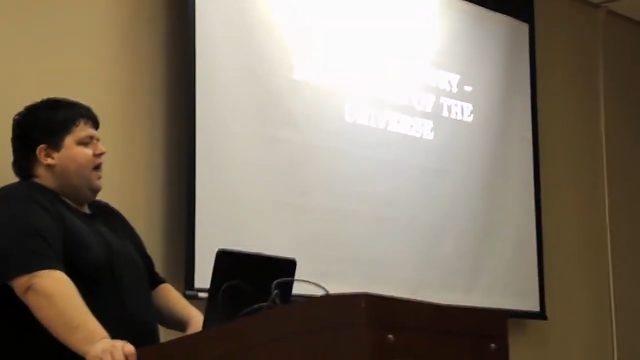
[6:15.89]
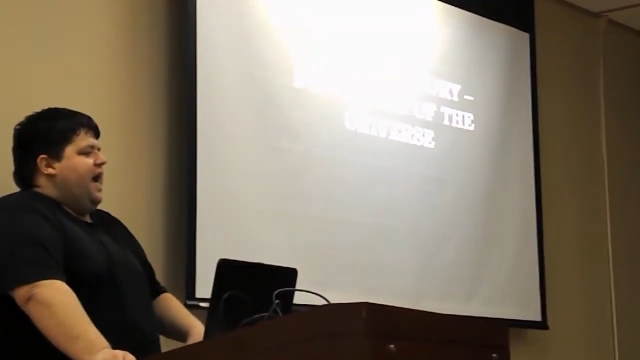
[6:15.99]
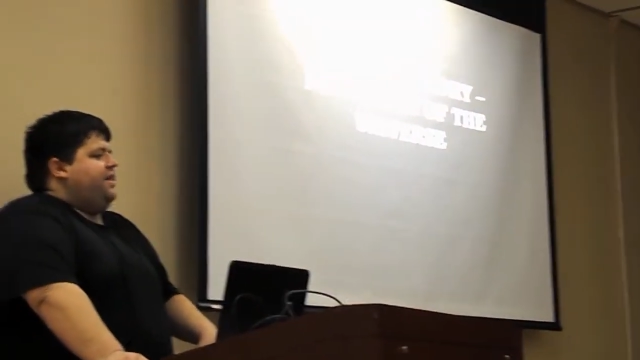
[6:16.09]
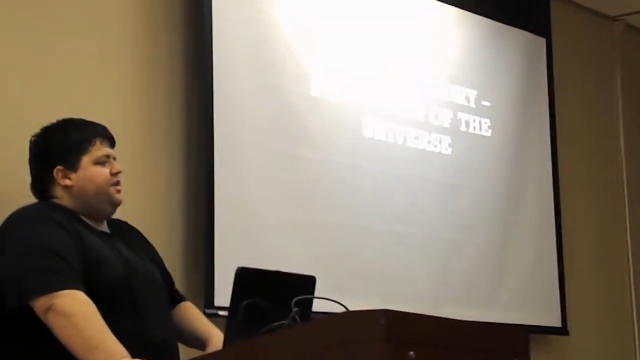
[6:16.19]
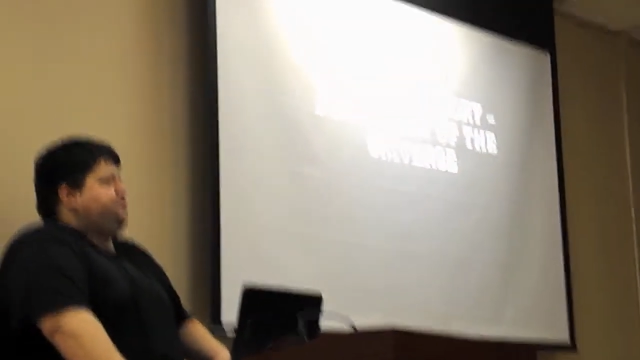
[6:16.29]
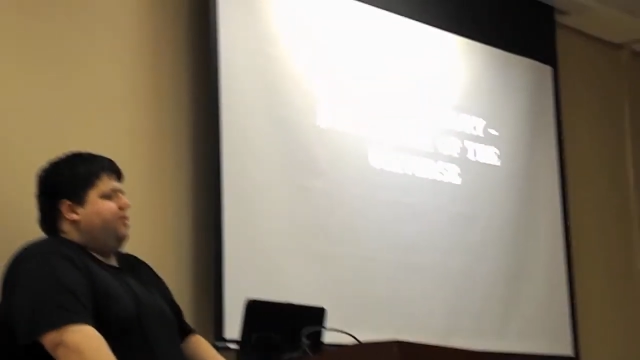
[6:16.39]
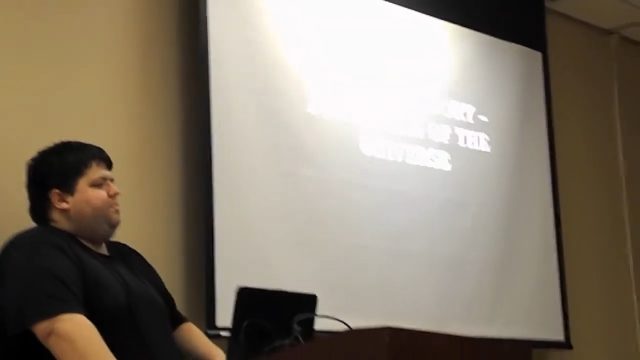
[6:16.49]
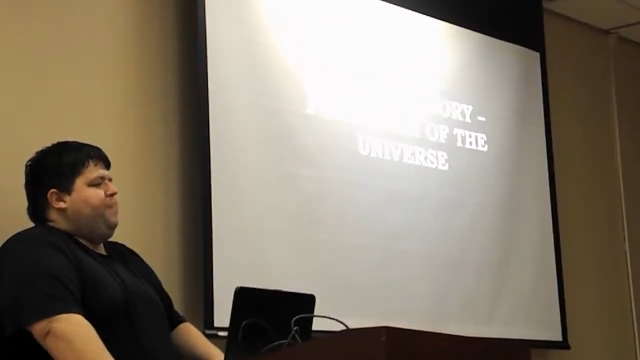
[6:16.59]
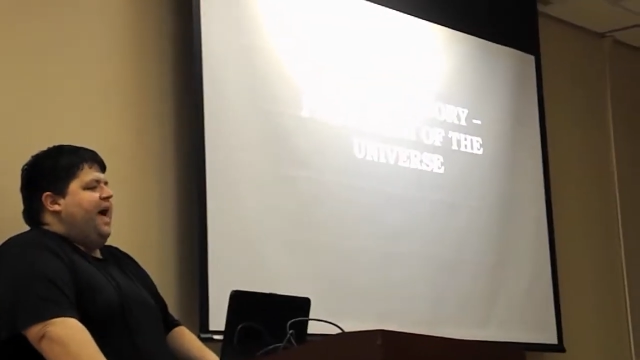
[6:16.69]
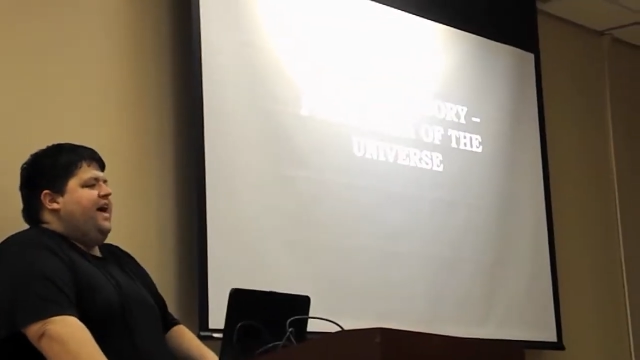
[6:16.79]
and the
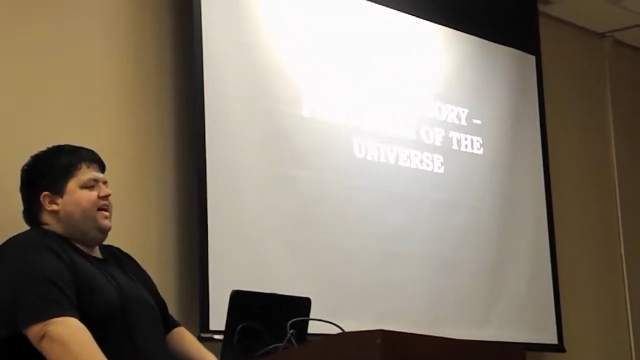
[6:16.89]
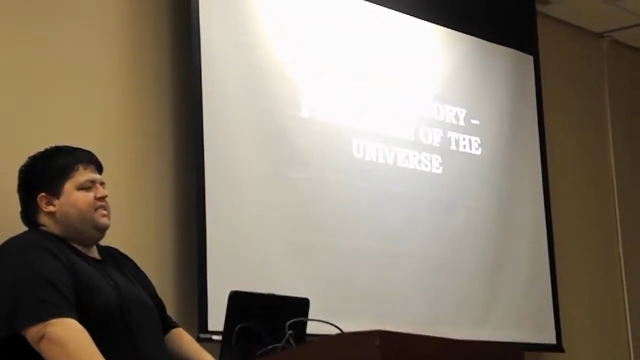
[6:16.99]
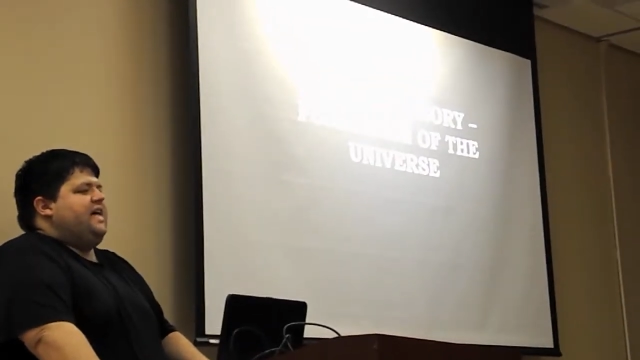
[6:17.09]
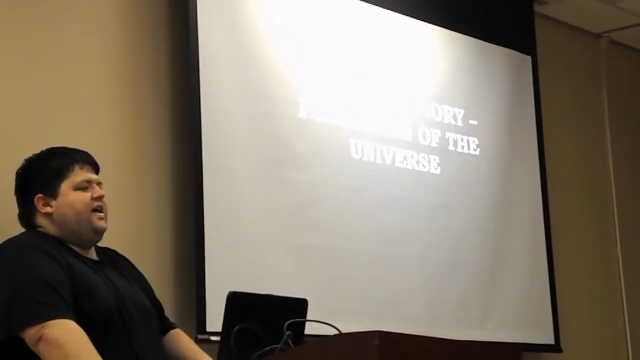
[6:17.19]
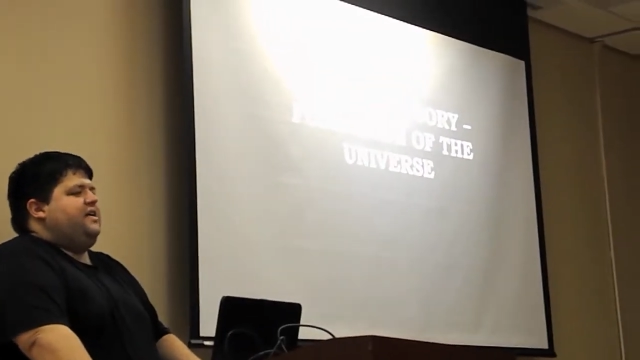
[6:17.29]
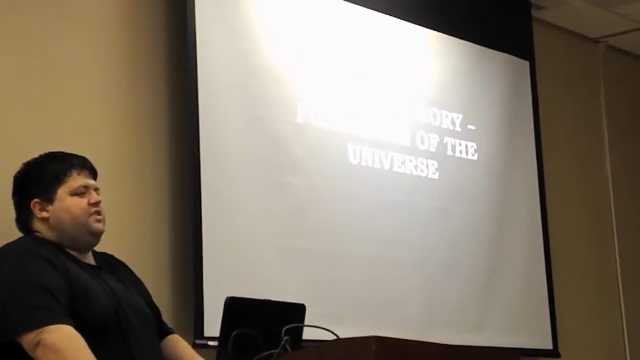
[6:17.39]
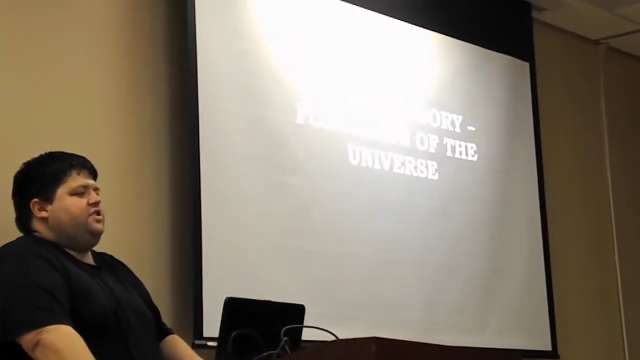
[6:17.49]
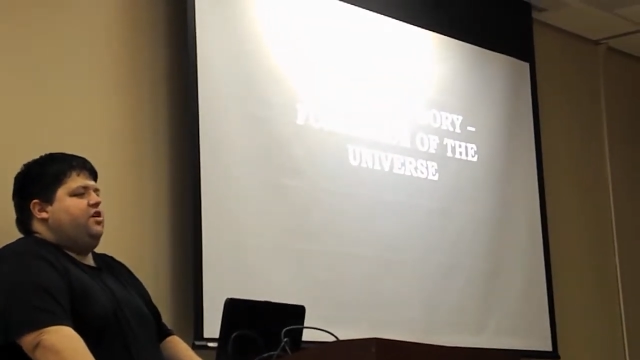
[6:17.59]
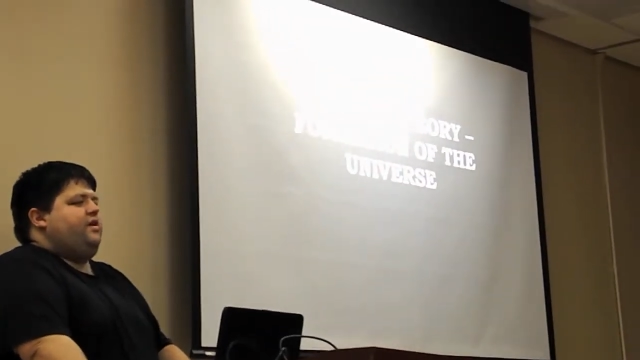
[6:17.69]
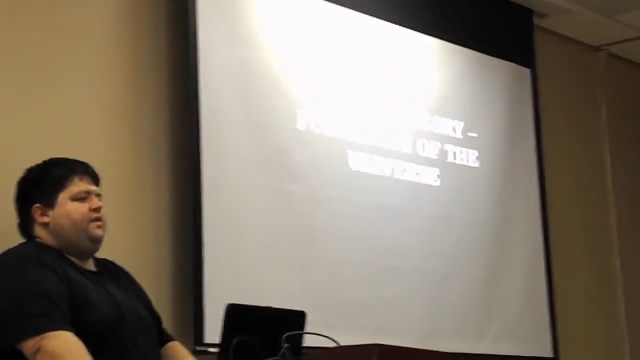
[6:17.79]
term bang is not
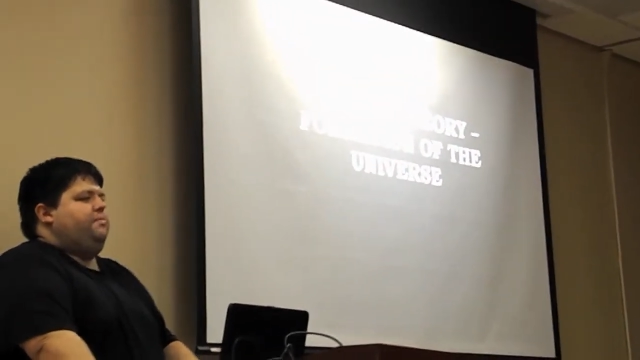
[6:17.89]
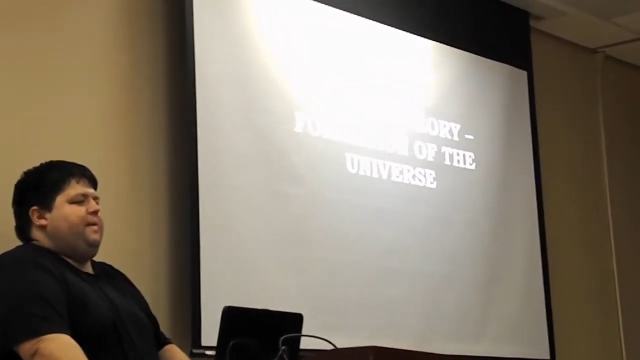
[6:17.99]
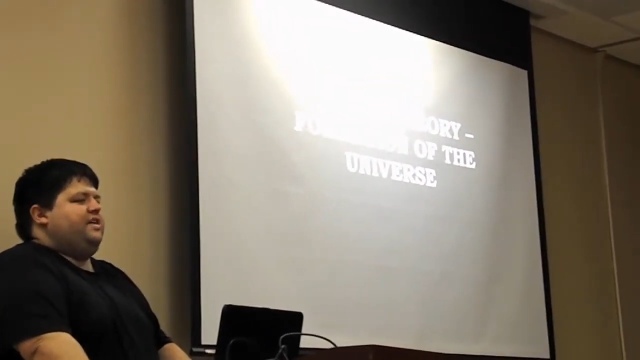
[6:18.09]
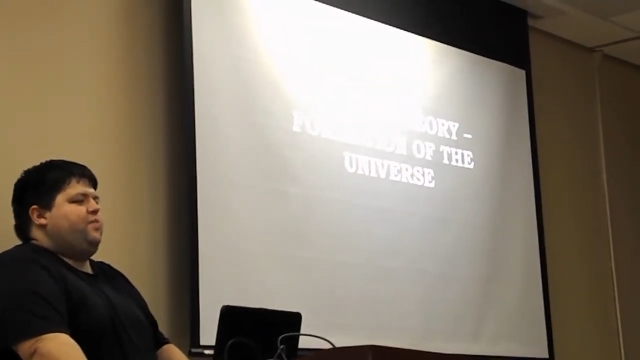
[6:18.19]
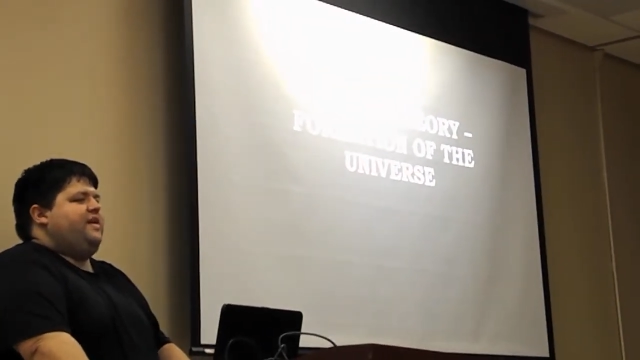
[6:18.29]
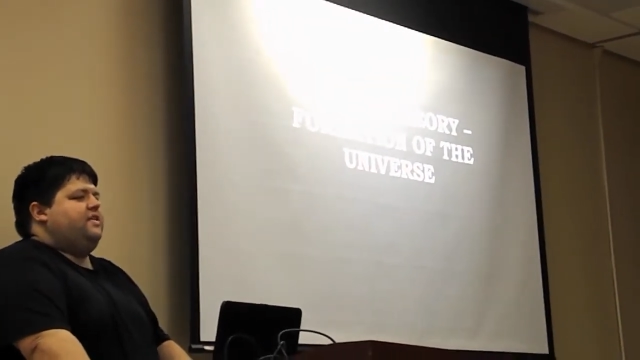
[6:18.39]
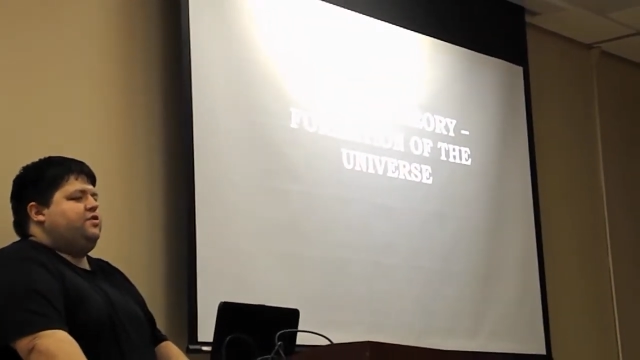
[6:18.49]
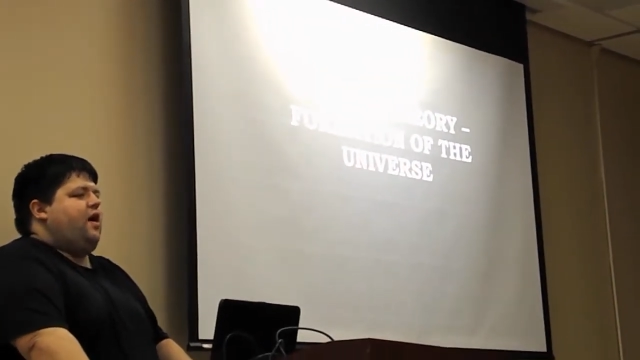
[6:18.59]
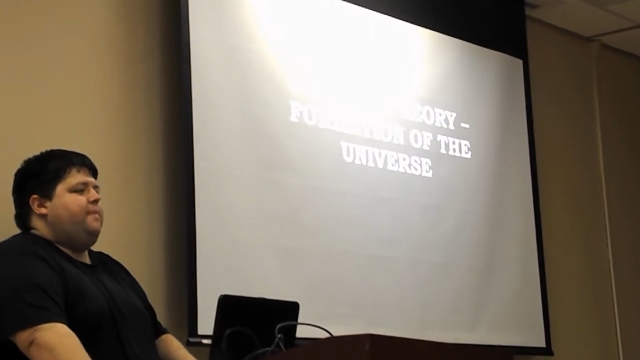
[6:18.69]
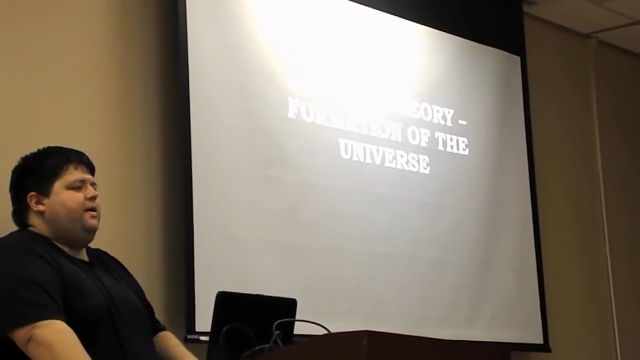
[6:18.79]
necessarily the best way to
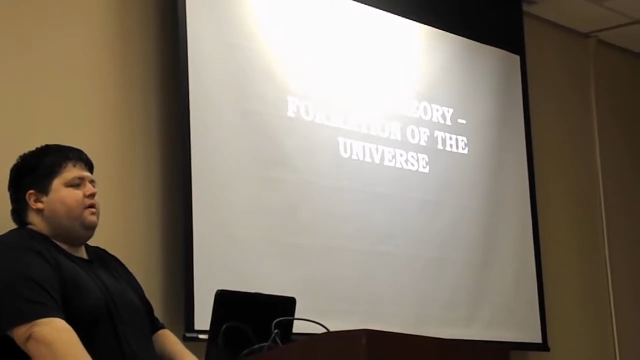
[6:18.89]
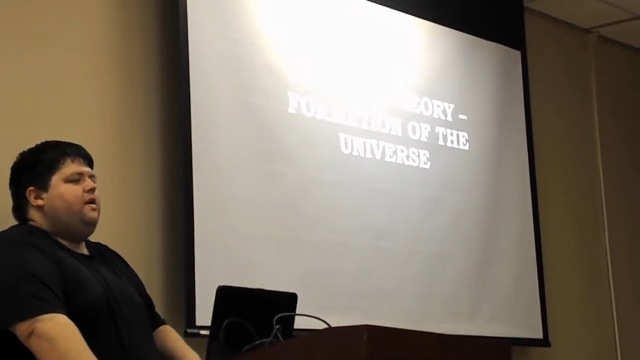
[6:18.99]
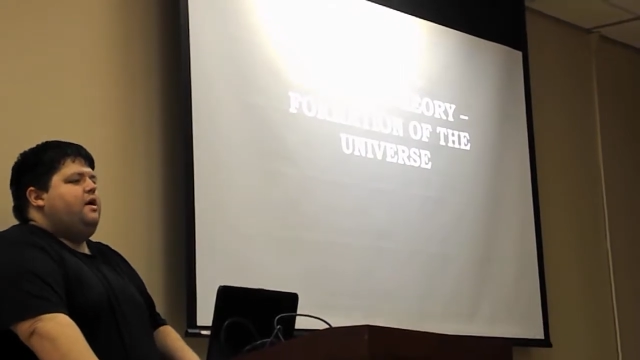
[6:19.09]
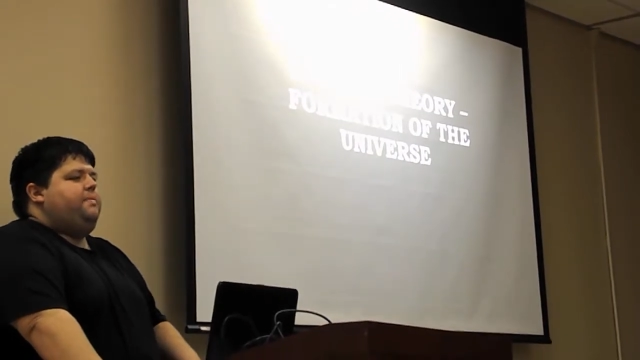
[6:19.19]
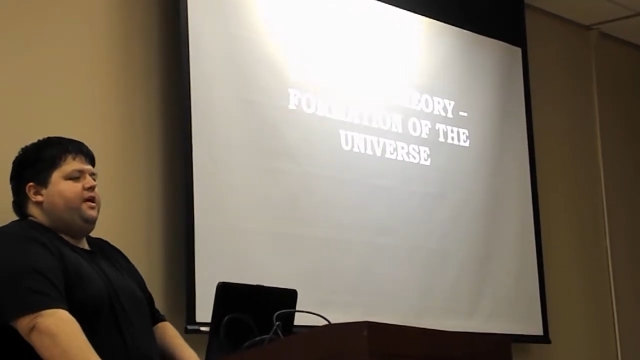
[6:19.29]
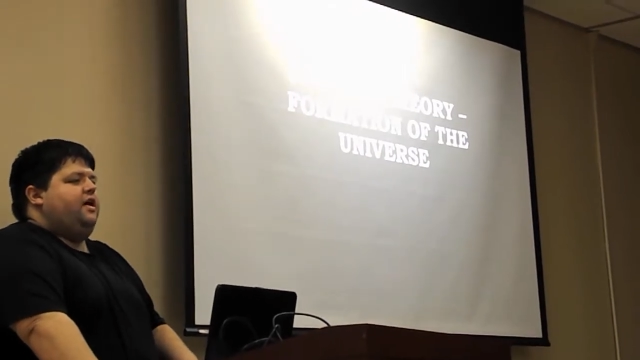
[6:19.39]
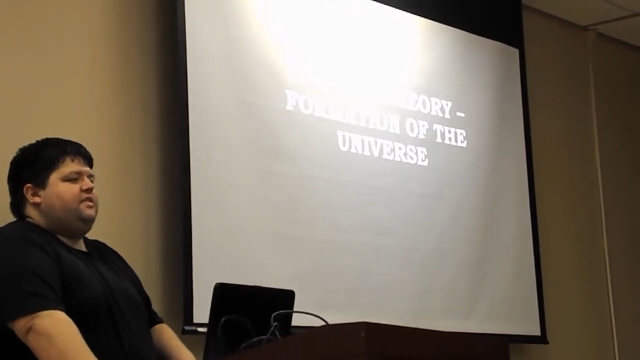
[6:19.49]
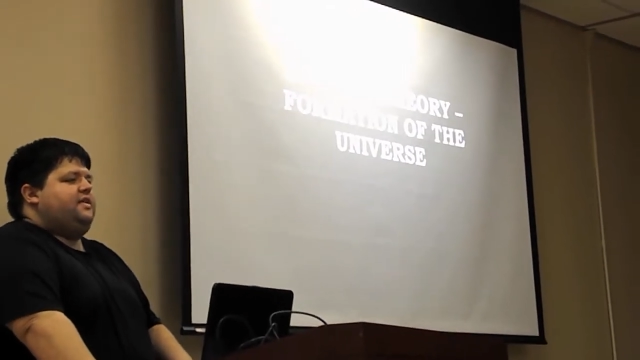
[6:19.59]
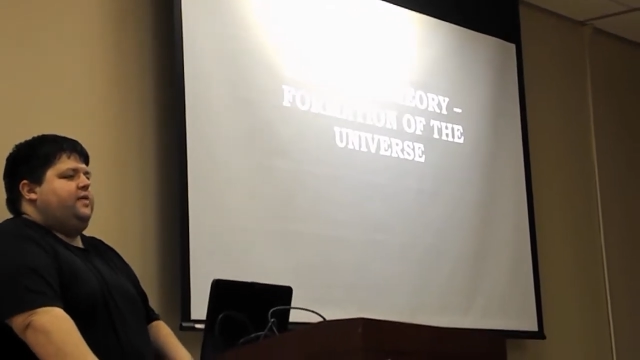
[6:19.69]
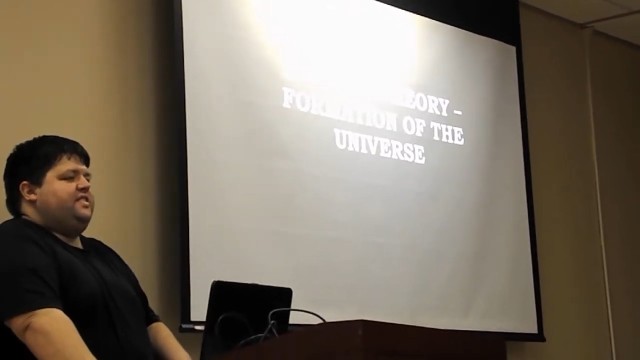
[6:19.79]
describe it because it,